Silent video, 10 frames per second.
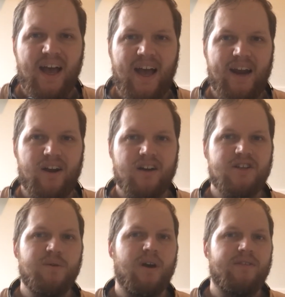And I
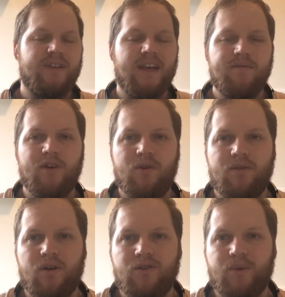asked you guys to get involved on